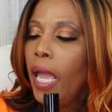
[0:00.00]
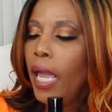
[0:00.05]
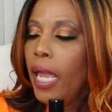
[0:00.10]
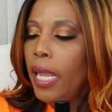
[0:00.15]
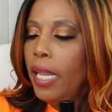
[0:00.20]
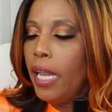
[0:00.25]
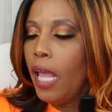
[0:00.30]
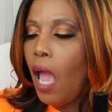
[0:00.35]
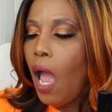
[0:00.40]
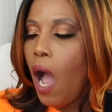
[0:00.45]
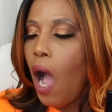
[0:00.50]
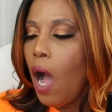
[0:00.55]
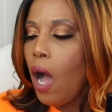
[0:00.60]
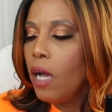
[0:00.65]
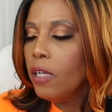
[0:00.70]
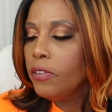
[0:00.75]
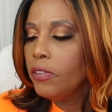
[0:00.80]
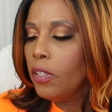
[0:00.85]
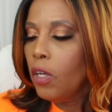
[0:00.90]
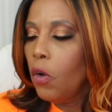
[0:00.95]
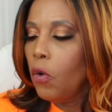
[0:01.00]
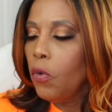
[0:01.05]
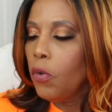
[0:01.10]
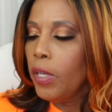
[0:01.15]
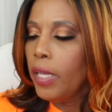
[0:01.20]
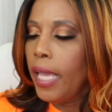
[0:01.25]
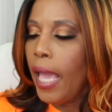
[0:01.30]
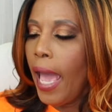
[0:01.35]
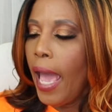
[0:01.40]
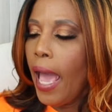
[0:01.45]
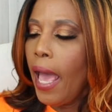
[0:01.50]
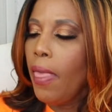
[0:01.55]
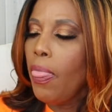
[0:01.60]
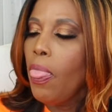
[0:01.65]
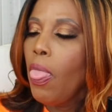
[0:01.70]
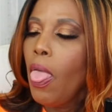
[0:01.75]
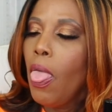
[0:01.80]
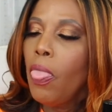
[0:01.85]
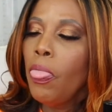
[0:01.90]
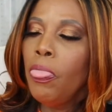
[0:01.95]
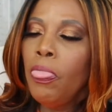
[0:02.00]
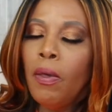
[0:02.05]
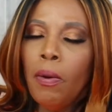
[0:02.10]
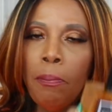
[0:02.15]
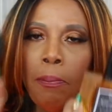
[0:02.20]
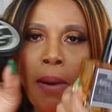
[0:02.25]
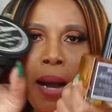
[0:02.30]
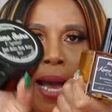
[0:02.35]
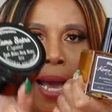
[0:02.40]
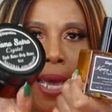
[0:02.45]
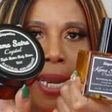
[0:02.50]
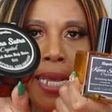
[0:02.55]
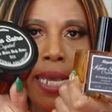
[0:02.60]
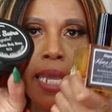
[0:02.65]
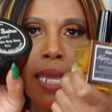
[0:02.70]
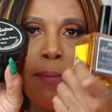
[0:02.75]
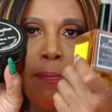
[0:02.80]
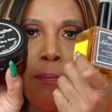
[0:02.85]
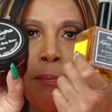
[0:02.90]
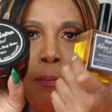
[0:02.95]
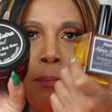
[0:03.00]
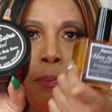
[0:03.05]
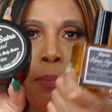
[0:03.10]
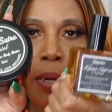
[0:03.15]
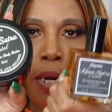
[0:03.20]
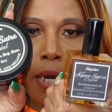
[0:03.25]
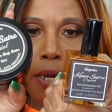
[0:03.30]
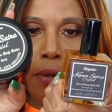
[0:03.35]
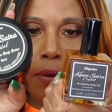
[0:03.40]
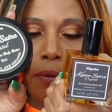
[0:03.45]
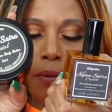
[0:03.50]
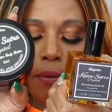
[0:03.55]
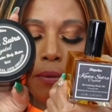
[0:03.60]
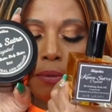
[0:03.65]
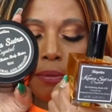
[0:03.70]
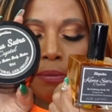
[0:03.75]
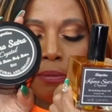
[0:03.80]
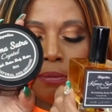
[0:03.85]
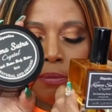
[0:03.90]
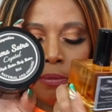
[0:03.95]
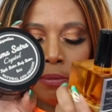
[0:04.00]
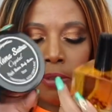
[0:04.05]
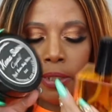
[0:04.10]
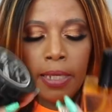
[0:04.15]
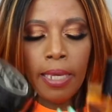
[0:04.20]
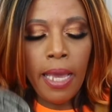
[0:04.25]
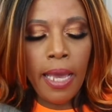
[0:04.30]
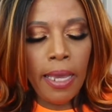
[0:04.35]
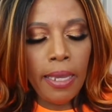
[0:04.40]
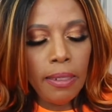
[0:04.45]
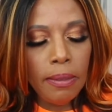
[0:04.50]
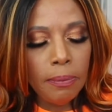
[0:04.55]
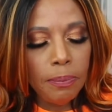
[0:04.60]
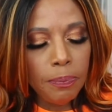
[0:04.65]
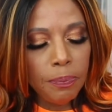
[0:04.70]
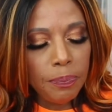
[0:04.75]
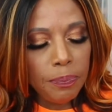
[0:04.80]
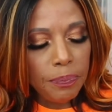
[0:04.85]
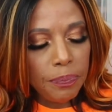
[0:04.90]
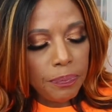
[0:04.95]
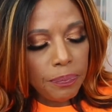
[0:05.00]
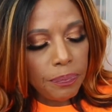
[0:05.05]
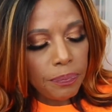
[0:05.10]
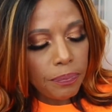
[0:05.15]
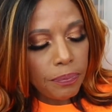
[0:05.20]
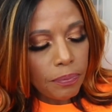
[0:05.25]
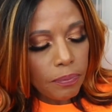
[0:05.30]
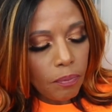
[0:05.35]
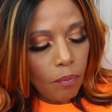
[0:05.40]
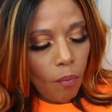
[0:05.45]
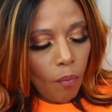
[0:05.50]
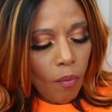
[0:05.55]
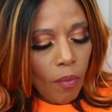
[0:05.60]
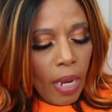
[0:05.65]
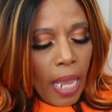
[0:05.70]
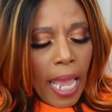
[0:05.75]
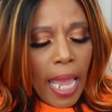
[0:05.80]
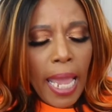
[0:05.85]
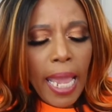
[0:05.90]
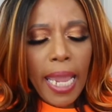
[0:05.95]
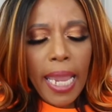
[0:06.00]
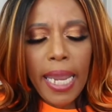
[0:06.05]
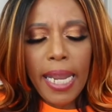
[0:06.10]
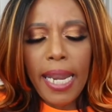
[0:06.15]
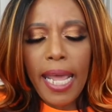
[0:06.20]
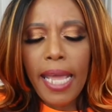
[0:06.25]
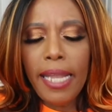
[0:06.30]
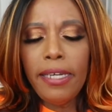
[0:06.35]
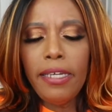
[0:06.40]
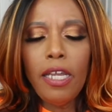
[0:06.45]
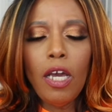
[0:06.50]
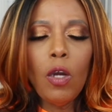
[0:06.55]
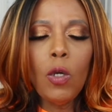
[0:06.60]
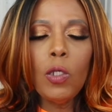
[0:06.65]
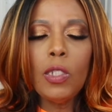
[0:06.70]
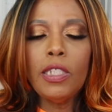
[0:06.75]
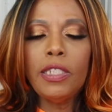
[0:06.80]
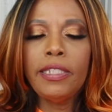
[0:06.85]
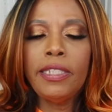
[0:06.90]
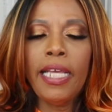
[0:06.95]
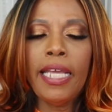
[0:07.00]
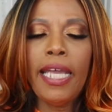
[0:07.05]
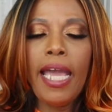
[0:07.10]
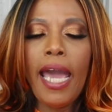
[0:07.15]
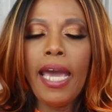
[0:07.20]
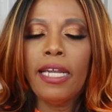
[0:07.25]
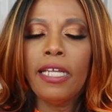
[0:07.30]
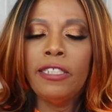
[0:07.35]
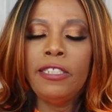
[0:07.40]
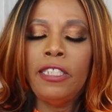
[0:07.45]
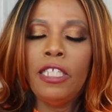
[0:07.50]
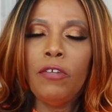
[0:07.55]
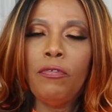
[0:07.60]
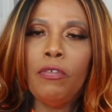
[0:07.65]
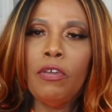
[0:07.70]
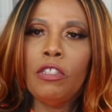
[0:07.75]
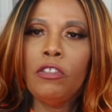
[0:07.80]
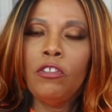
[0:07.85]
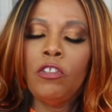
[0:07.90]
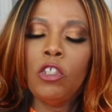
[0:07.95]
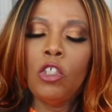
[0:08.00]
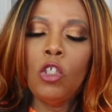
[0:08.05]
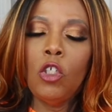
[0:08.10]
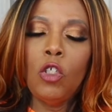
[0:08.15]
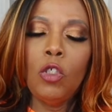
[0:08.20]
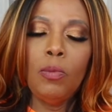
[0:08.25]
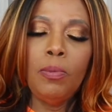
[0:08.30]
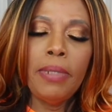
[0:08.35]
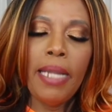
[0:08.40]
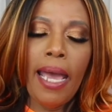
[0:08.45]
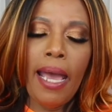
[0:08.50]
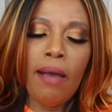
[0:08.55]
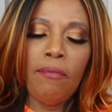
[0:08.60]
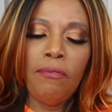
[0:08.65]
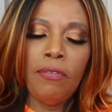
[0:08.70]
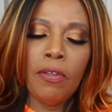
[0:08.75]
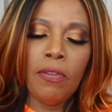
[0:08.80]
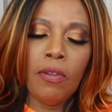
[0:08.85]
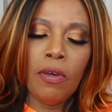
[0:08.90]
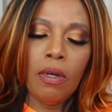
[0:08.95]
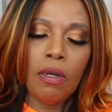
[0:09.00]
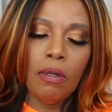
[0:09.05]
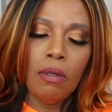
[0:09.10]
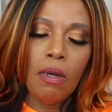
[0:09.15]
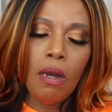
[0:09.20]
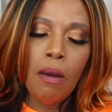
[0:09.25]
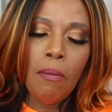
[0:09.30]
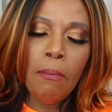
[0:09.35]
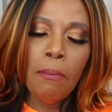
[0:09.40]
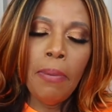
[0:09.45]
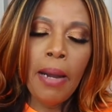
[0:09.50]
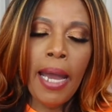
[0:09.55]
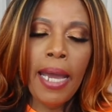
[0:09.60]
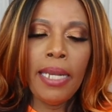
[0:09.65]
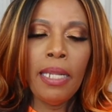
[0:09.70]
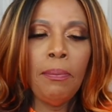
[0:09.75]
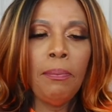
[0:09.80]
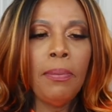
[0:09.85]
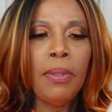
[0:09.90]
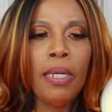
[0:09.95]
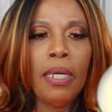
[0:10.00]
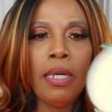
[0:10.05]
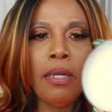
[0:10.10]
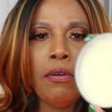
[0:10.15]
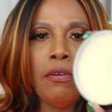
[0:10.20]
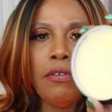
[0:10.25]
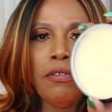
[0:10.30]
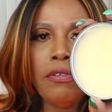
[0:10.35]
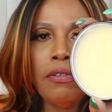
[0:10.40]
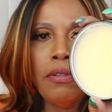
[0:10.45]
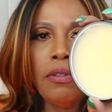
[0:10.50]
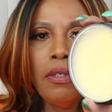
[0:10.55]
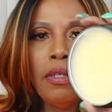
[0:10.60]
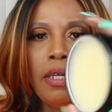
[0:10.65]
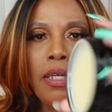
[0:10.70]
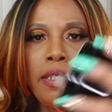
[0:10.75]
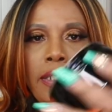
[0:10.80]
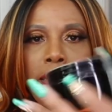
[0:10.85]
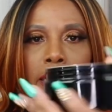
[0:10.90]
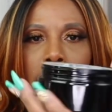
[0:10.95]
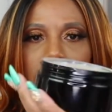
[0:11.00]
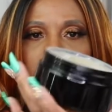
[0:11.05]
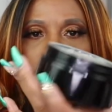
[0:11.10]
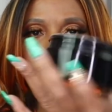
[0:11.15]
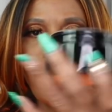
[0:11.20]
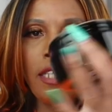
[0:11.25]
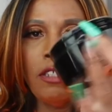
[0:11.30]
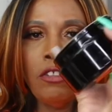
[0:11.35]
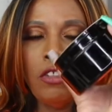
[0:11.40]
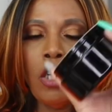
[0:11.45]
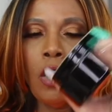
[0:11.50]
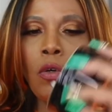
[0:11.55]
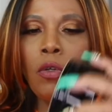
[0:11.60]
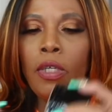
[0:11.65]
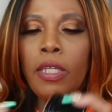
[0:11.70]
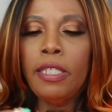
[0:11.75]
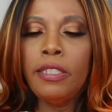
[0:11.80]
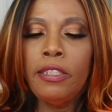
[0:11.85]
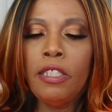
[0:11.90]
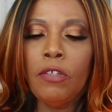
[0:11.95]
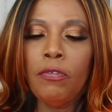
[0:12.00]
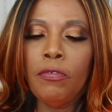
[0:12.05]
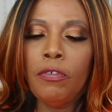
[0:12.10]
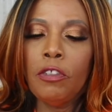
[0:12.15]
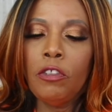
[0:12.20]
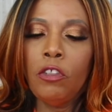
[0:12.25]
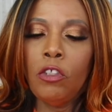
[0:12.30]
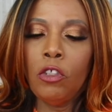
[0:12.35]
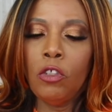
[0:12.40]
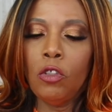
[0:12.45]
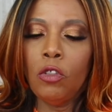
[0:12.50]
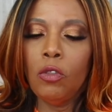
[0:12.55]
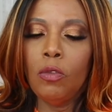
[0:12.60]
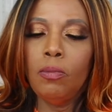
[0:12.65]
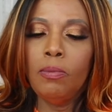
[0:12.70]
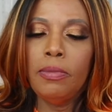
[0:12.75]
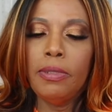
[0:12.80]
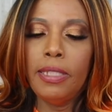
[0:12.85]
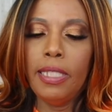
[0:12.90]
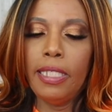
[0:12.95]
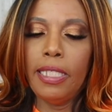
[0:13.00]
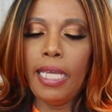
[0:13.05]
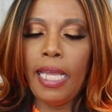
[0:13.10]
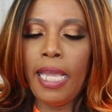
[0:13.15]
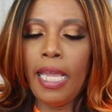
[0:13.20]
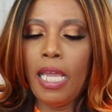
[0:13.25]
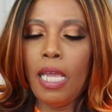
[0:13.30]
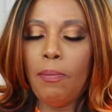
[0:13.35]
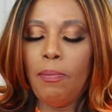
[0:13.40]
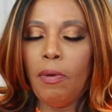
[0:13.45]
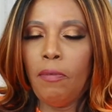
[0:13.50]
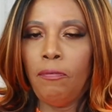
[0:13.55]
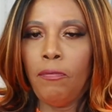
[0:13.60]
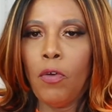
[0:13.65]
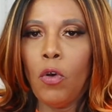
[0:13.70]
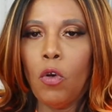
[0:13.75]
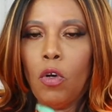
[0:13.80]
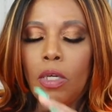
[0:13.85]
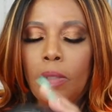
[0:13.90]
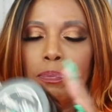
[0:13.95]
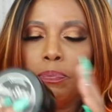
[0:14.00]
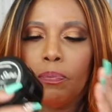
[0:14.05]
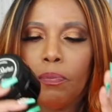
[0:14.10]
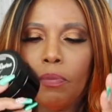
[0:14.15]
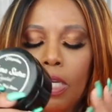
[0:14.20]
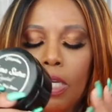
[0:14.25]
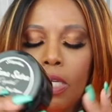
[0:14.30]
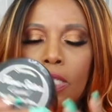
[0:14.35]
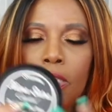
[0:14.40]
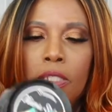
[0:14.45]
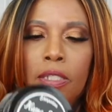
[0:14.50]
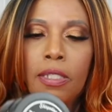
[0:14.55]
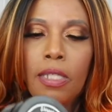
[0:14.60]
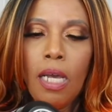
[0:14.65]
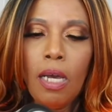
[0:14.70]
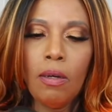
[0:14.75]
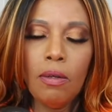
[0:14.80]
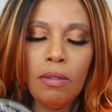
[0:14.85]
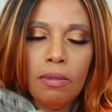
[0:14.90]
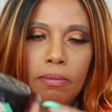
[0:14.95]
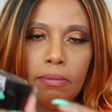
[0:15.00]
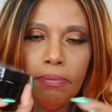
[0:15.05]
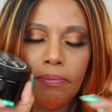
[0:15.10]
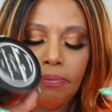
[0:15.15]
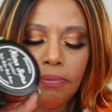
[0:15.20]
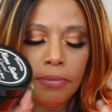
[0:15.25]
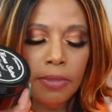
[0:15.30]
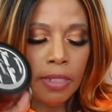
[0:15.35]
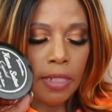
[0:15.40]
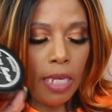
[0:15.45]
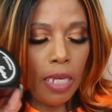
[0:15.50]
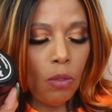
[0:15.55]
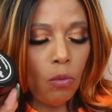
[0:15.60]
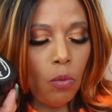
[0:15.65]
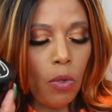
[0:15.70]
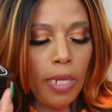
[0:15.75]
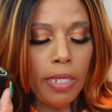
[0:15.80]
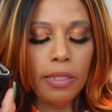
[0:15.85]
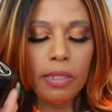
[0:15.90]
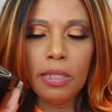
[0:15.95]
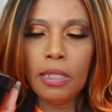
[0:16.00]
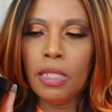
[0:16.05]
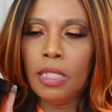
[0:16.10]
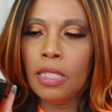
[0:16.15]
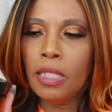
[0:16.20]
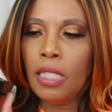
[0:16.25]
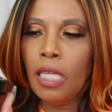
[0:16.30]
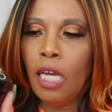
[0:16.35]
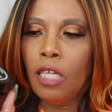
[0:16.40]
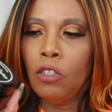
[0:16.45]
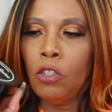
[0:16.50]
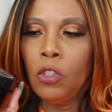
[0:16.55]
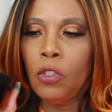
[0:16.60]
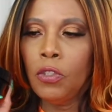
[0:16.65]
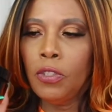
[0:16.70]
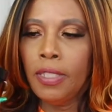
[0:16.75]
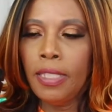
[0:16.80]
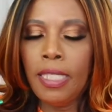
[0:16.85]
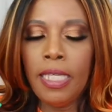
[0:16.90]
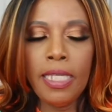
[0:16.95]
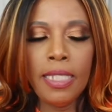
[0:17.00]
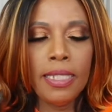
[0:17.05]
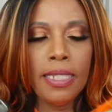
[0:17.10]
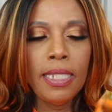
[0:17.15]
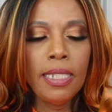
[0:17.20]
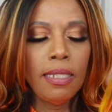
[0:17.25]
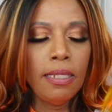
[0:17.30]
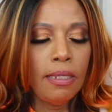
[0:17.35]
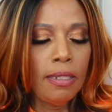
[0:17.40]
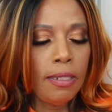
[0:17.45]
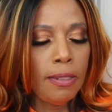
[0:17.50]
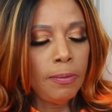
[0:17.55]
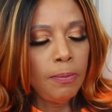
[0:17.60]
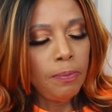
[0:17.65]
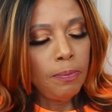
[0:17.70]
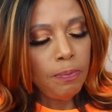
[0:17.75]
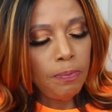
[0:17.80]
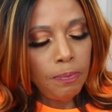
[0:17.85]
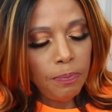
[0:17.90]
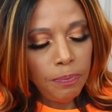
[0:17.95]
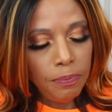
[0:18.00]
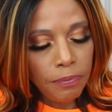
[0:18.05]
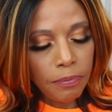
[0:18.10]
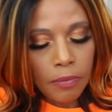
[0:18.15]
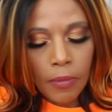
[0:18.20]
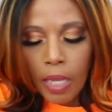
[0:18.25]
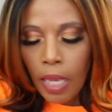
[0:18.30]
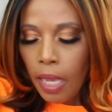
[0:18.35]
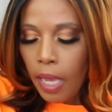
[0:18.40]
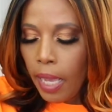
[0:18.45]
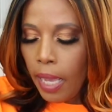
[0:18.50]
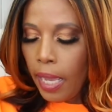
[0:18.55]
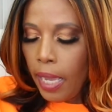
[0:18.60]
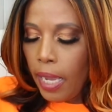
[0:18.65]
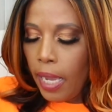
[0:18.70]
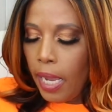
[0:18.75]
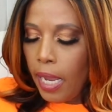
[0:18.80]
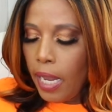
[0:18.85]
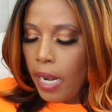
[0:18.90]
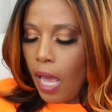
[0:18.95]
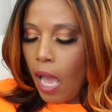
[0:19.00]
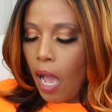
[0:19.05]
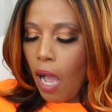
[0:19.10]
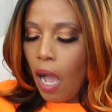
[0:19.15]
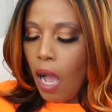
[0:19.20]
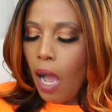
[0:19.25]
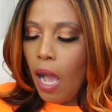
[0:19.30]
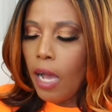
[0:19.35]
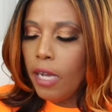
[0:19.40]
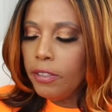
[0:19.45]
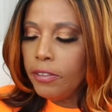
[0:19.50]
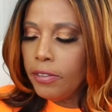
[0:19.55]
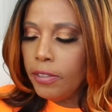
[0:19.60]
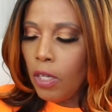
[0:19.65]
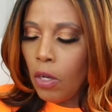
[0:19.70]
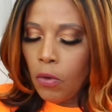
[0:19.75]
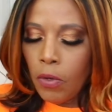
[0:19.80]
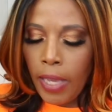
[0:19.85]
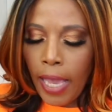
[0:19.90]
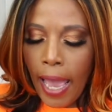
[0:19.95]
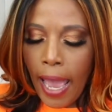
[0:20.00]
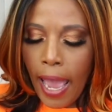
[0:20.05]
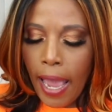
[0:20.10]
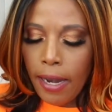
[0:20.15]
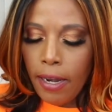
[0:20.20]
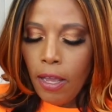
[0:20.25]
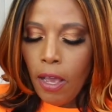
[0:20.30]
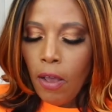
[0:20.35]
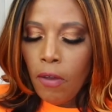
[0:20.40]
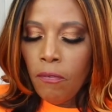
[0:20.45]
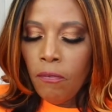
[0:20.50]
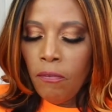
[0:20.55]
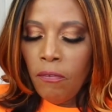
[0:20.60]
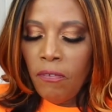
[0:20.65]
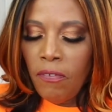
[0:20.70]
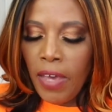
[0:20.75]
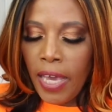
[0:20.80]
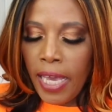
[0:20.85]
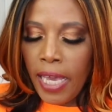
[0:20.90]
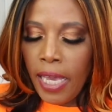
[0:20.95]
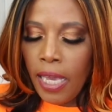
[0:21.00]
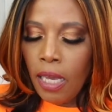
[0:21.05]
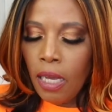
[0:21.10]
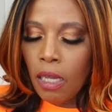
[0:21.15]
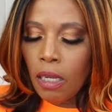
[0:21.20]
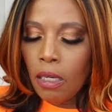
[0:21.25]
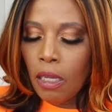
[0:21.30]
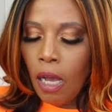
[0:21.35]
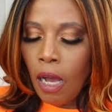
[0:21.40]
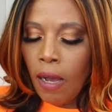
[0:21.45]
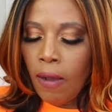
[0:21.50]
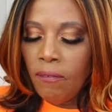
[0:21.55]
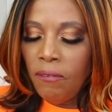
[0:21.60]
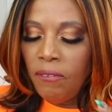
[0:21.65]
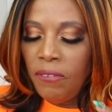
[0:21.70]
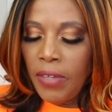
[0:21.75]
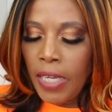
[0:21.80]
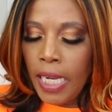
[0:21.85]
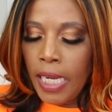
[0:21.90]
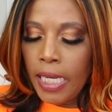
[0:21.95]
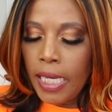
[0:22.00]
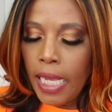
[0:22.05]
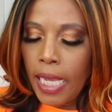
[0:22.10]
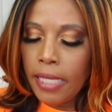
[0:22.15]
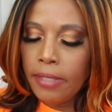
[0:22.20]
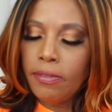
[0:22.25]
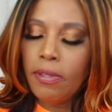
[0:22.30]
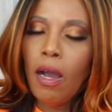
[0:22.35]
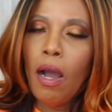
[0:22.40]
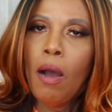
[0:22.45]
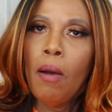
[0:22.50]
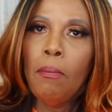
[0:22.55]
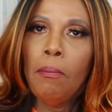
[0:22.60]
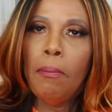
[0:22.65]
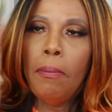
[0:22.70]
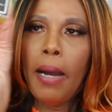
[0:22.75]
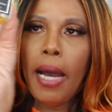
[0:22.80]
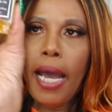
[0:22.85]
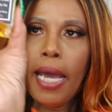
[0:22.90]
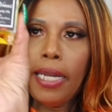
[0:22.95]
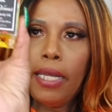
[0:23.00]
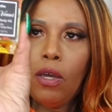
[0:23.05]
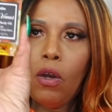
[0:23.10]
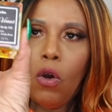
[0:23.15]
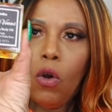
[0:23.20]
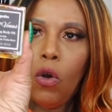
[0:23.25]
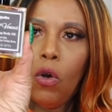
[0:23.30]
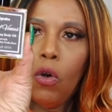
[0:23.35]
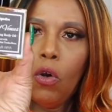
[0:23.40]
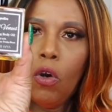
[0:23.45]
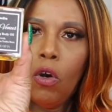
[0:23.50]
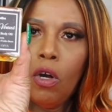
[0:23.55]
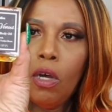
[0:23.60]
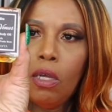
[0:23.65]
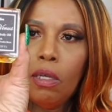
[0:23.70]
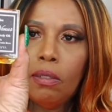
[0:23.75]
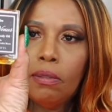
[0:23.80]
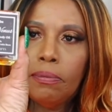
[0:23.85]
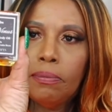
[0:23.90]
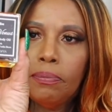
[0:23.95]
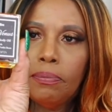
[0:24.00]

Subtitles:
And I also got the body butter. Okay. And I noticed they got a different tube now for the body butters. They got a totally different tube than they had before. So, can't wait to start using this. And I also got Veil of Venus body oil.